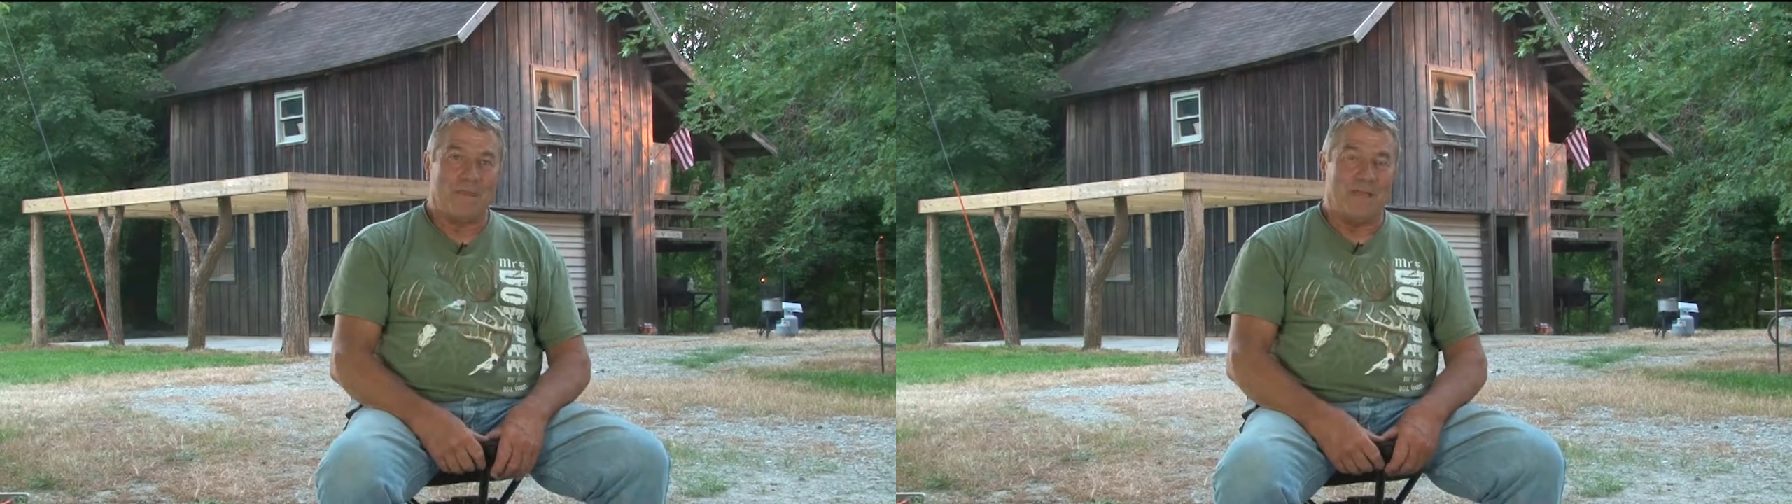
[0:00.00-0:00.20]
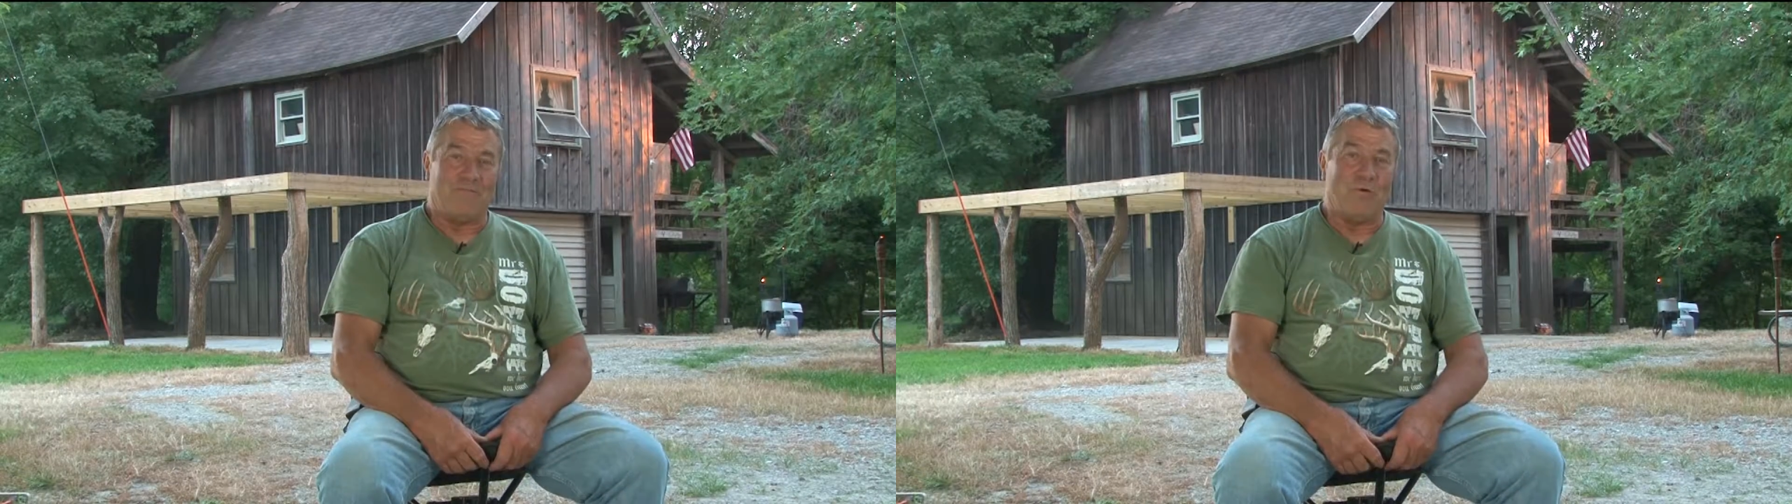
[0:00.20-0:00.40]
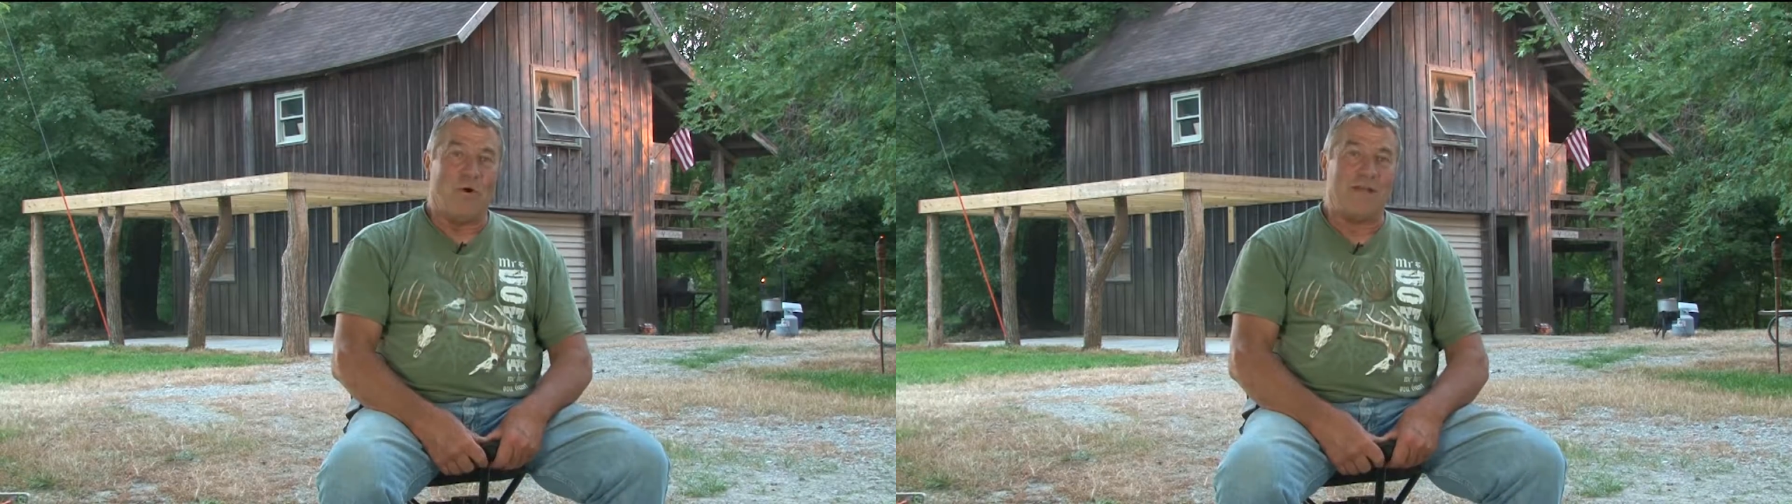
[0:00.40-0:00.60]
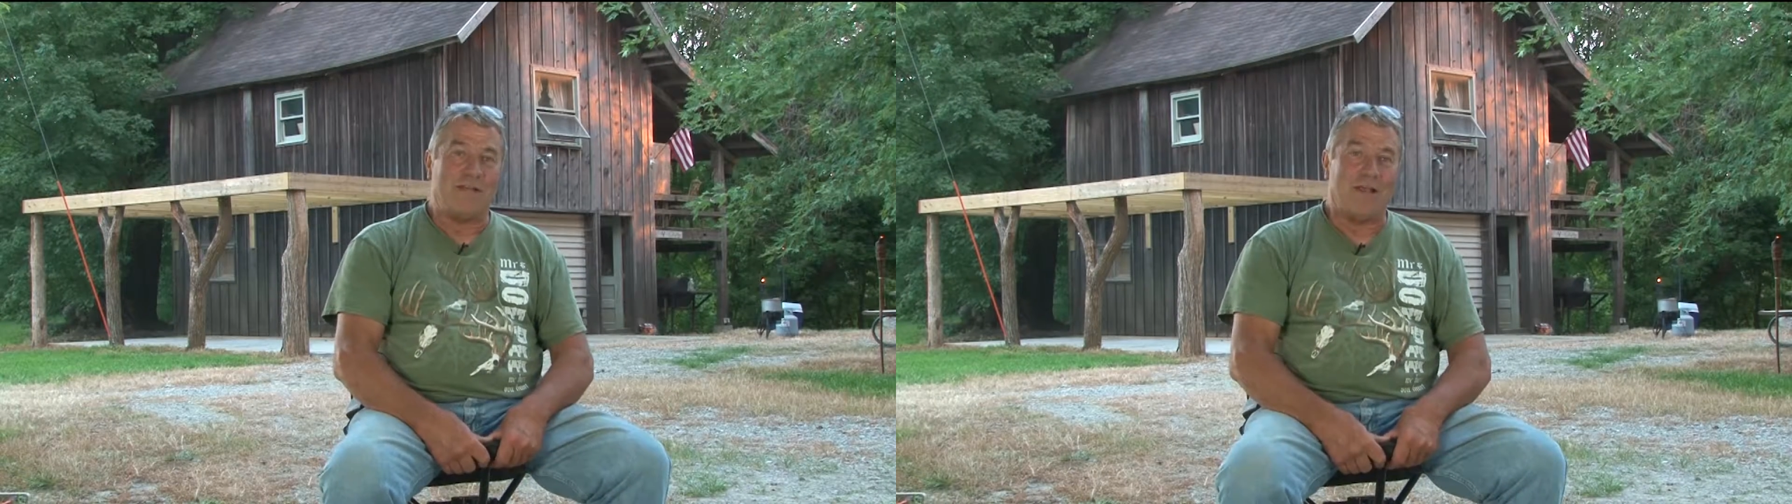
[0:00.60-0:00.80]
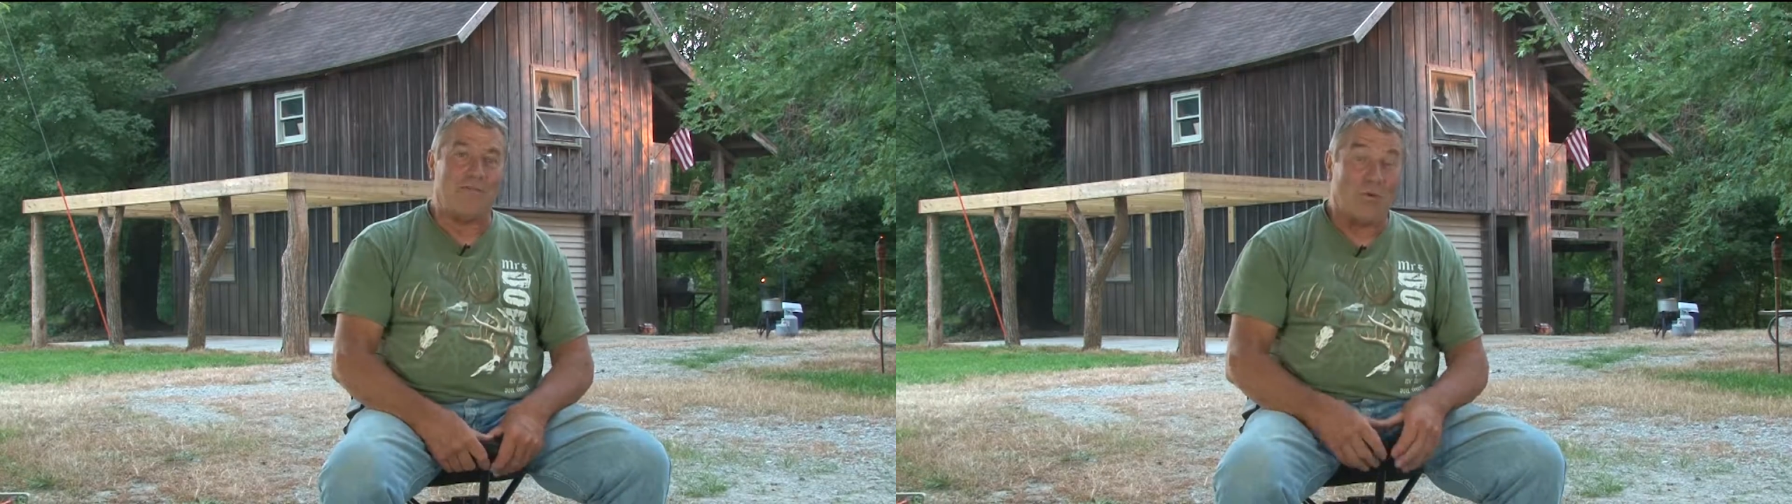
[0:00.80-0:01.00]
If you wait
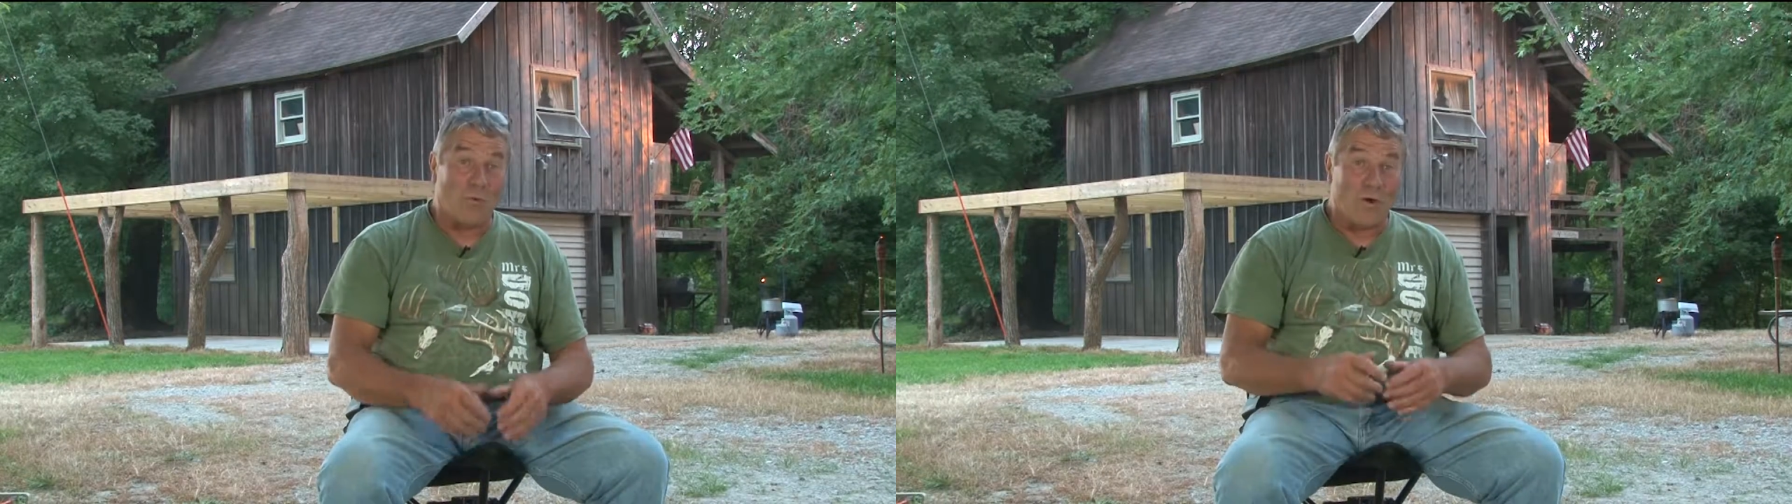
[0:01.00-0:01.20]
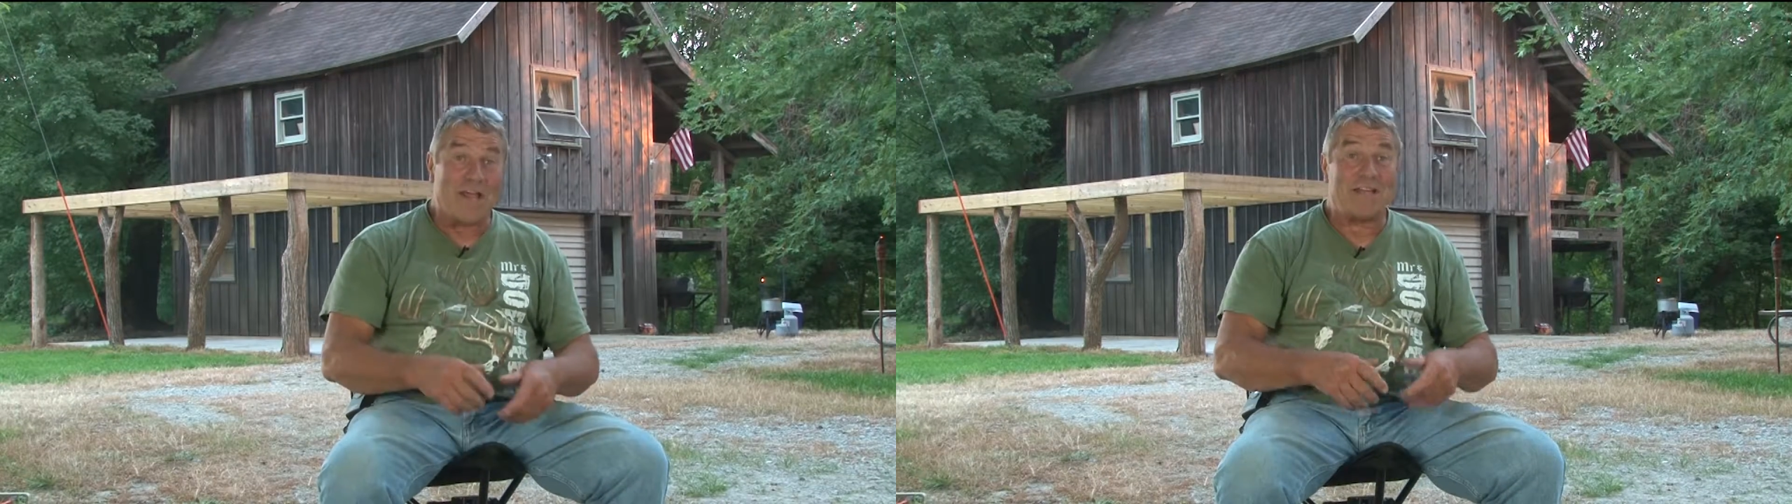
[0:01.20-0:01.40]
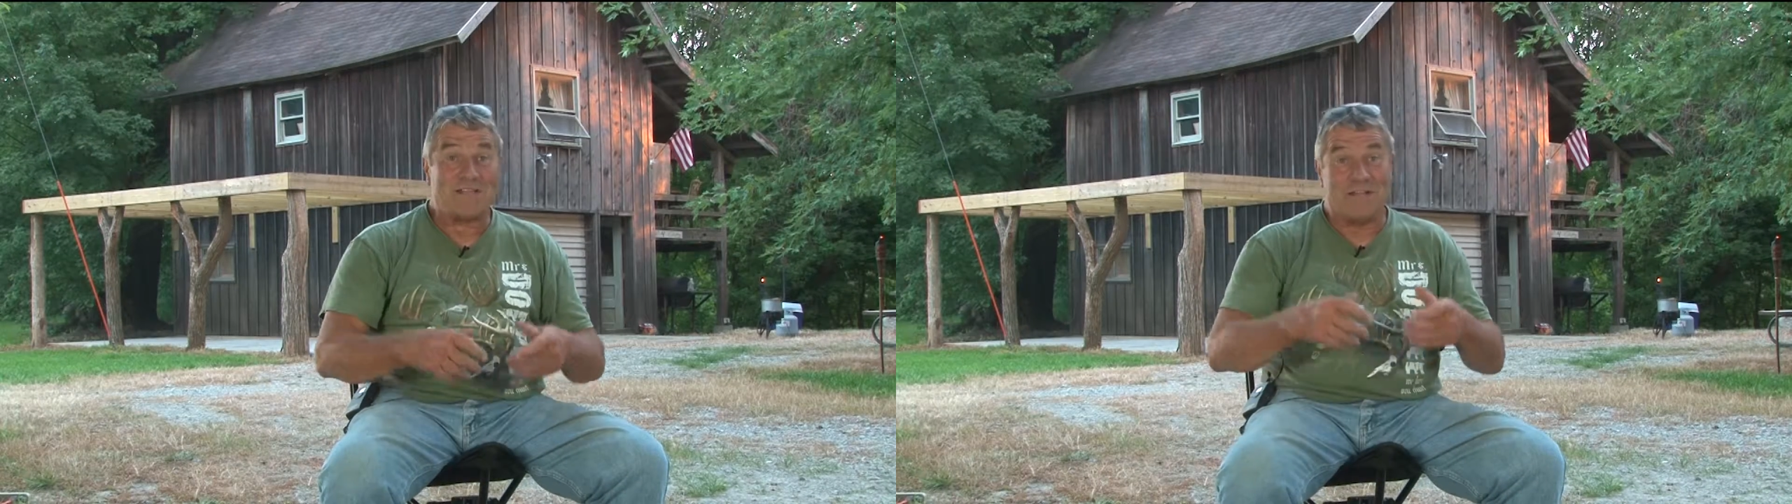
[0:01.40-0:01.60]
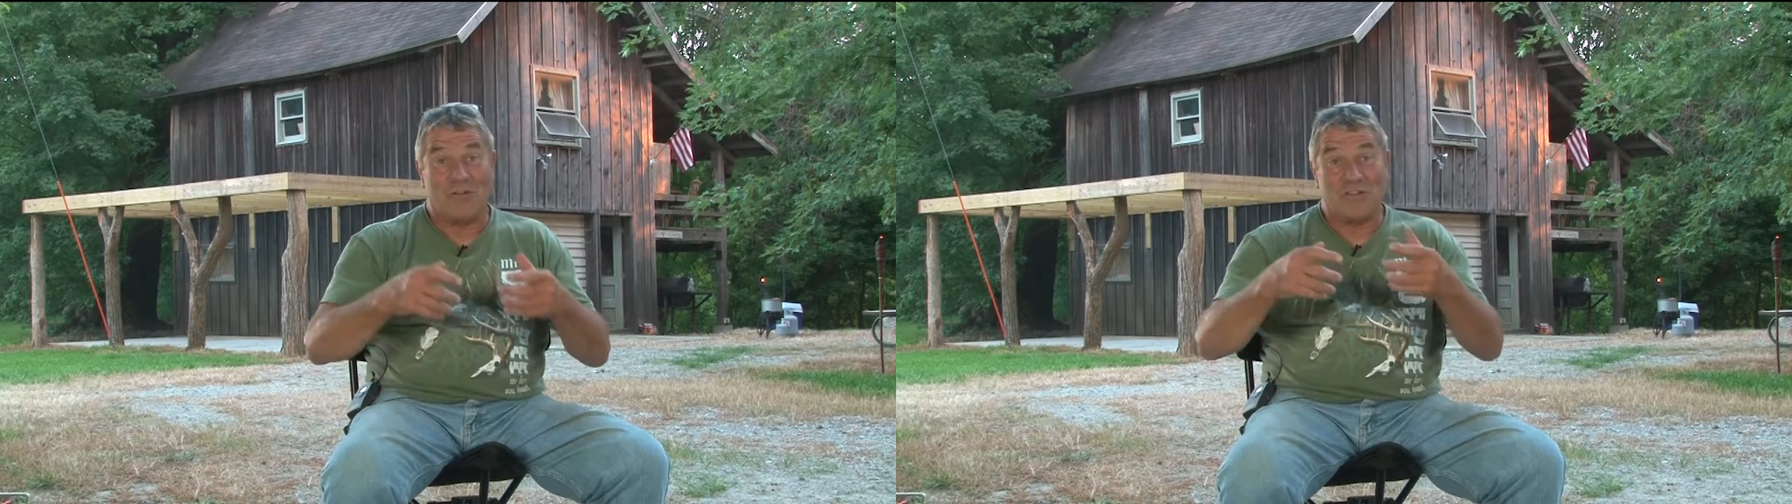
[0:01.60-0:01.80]
till